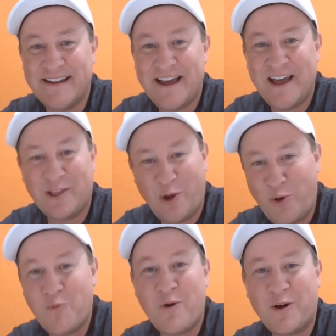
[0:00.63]

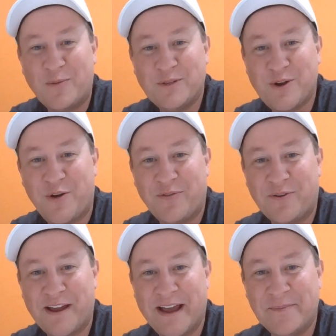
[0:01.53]
Hello and welcome to Go for
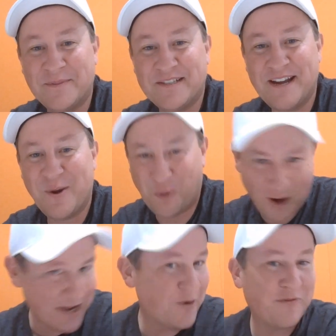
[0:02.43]
Games, where
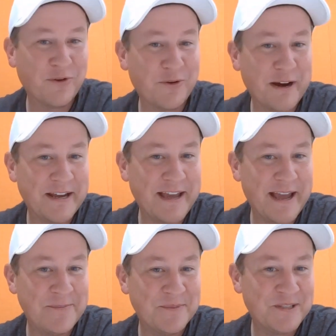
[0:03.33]
I go for great
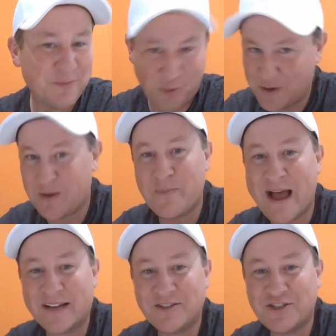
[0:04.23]
games, bring them
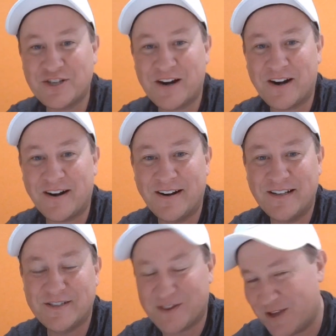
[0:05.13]
back to share
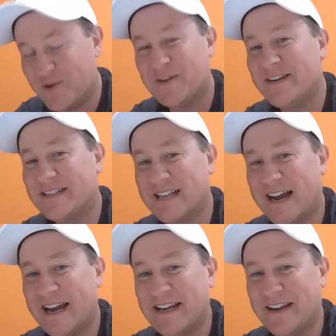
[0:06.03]
so that you can
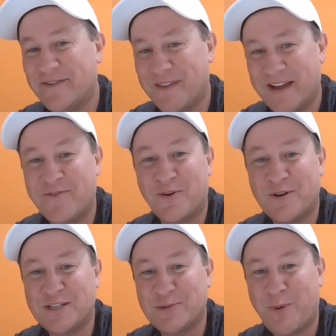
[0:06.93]
decide if they've earned
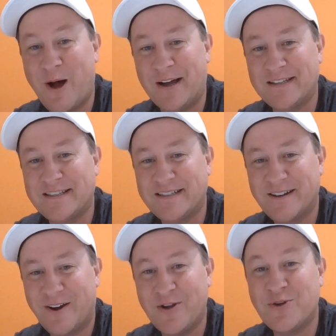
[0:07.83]
a spot
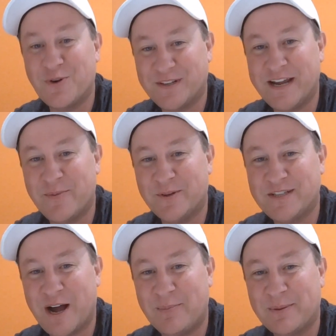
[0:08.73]
on your
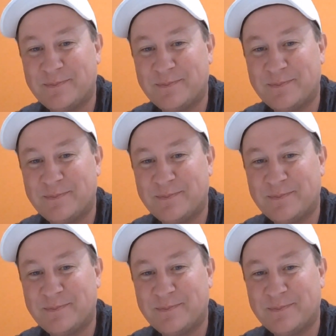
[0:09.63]
tabletop.